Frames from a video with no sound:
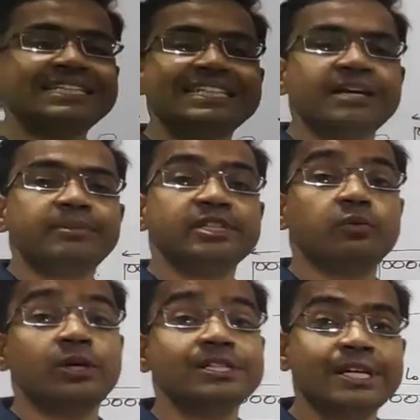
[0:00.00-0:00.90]
T temperature,
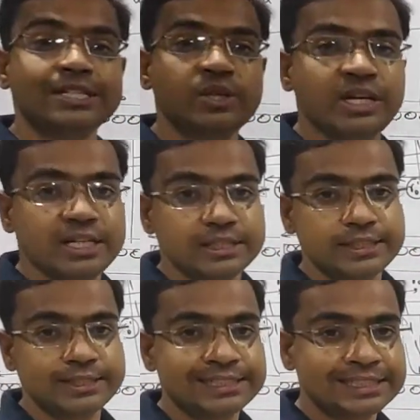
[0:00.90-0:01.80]
what is the natural length?